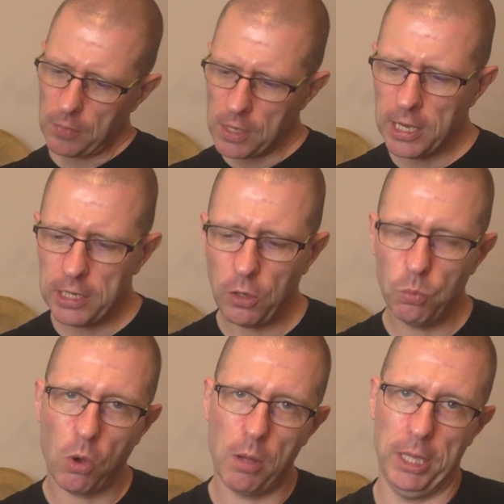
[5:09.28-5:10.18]
Now,
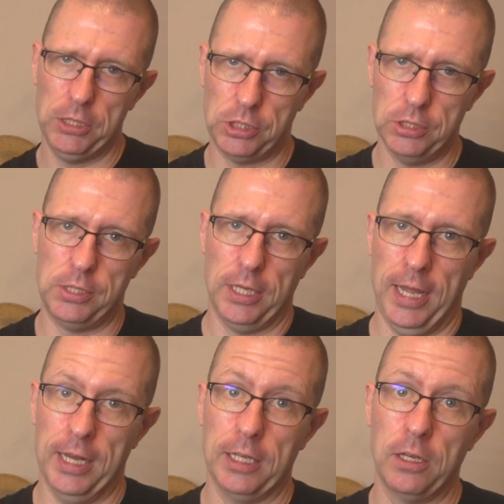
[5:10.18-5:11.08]
what I mentioned
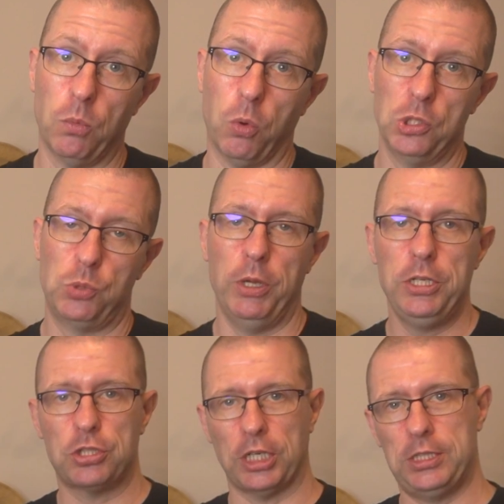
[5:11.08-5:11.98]
earlier was when
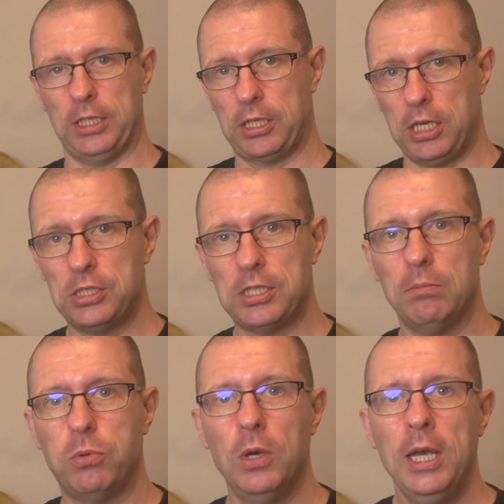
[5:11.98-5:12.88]
you're trying to increase
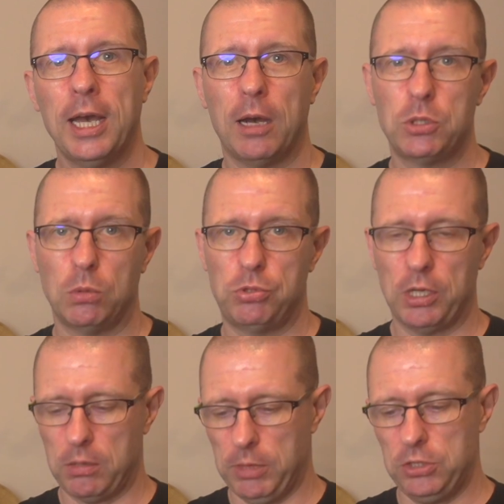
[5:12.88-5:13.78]
tempo, I would always
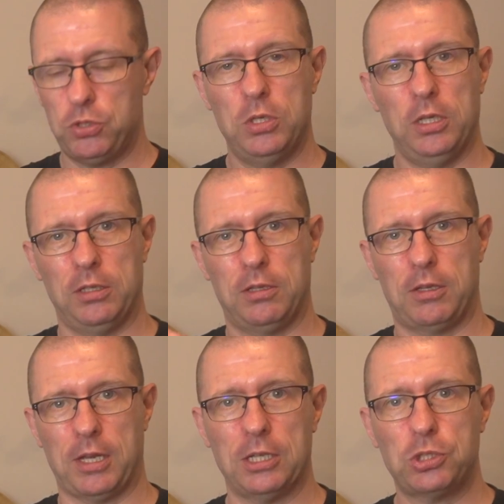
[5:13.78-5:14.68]
recommend doing it in
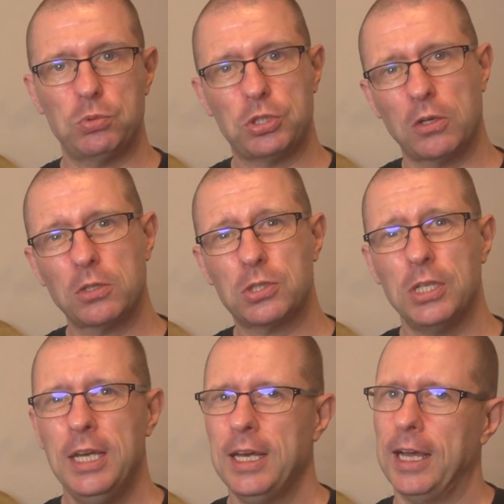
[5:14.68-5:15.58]
gradual chunks.
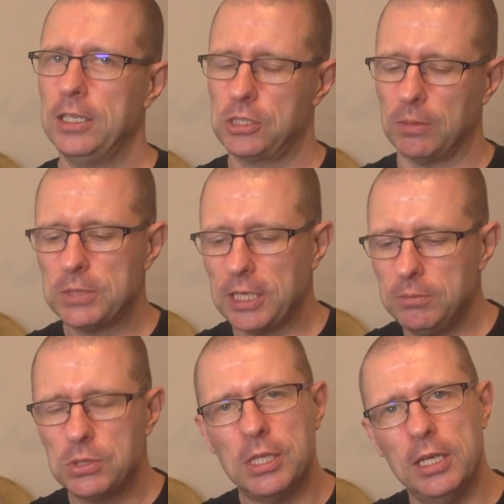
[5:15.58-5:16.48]
And
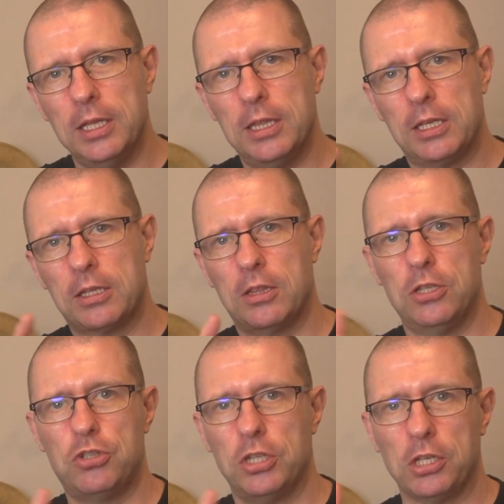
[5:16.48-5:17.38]
sometimes the
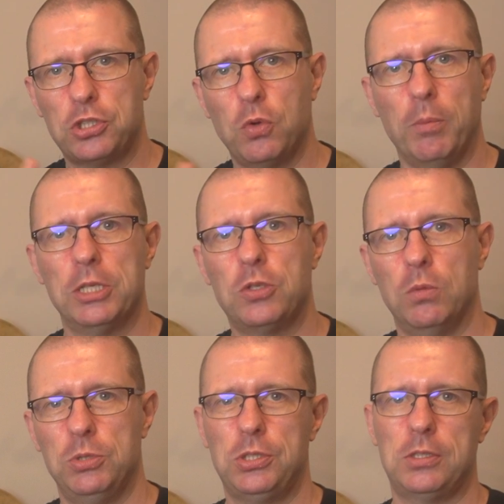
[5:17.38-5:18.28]
traditional
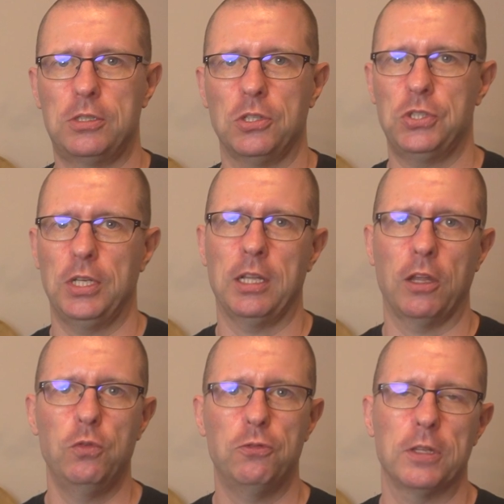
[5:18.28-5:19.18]
metronome just doesn't
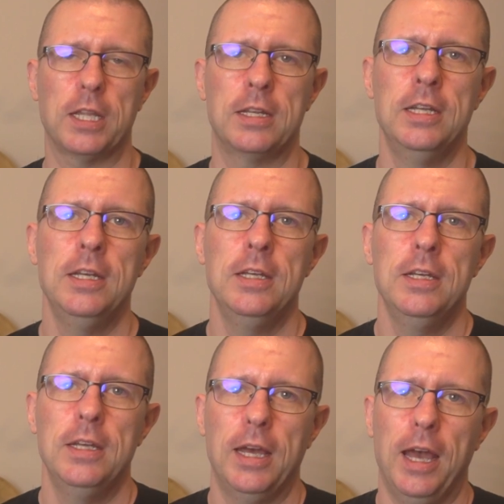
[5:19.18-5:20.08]
allow for that,
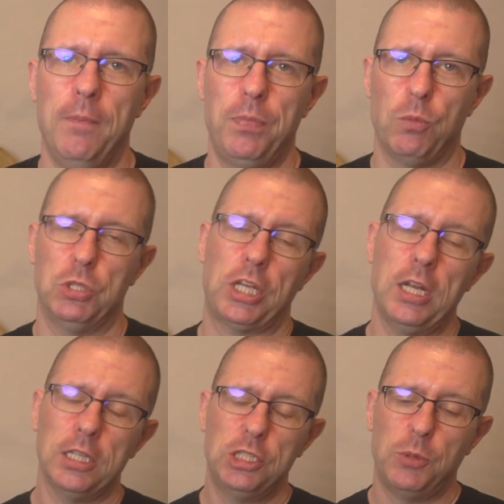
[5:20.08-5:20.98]
which
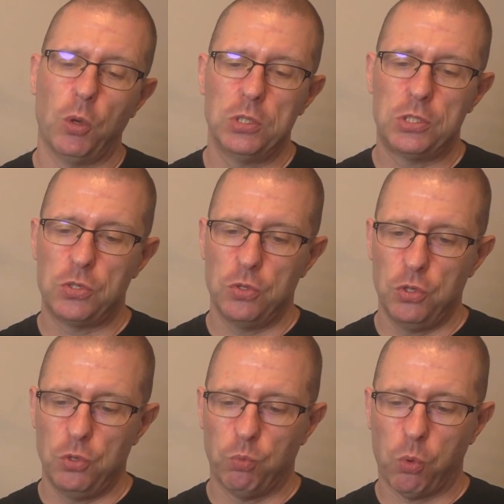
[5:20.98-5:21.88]
kind of leads me on
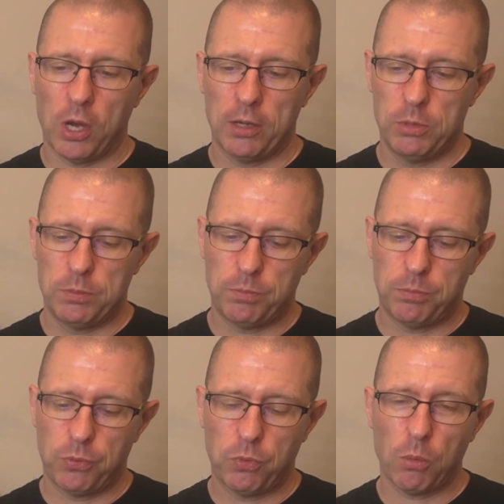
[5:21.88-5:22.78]
to what I would
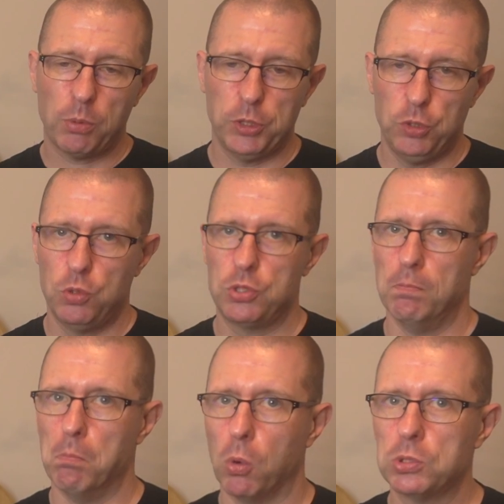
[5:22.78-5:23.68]
probably use
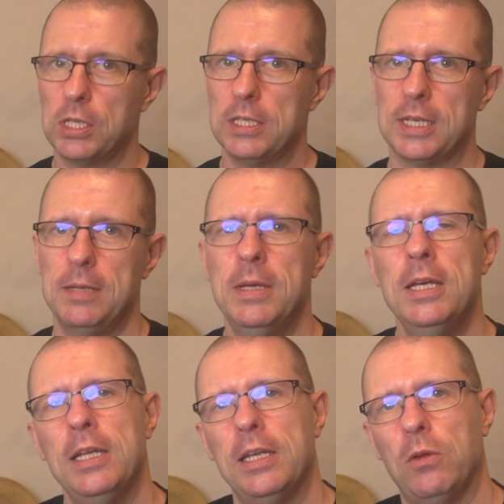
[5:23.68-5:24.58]
most of the time.
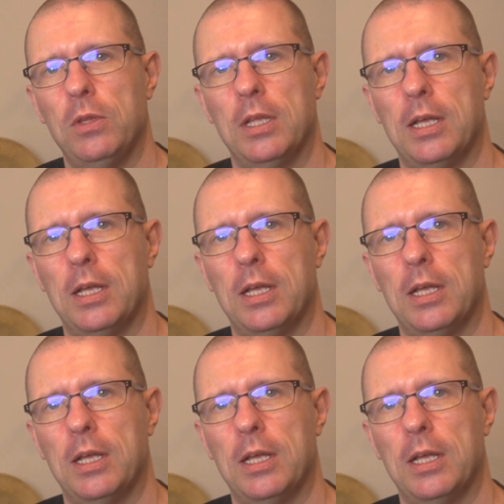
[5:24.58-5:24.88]
Now,